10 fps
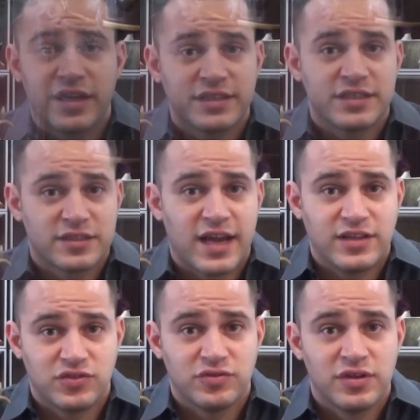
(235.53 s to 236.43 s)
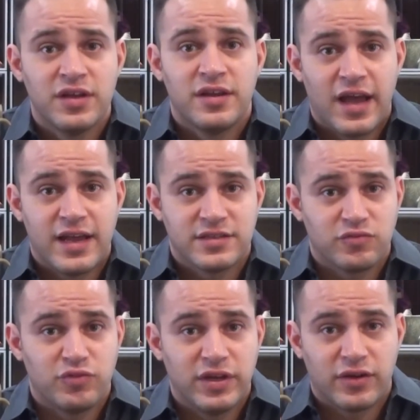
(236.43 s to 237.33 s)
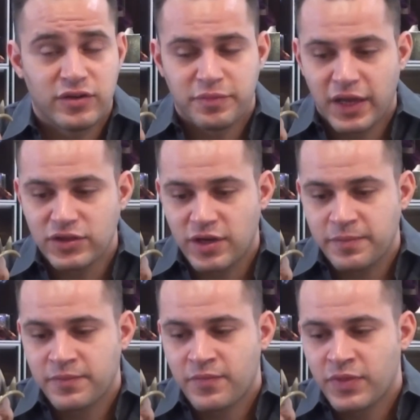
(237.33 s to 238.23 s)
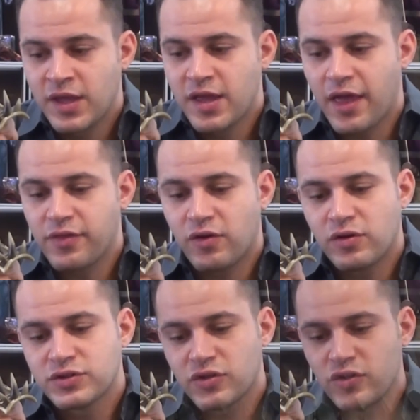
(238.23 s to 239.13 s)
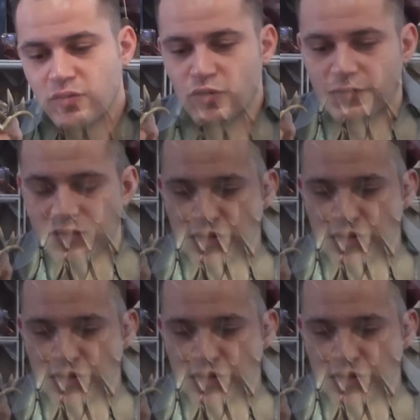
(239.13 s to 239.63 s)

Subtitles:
that this statue has a really good paint job. And then also you move to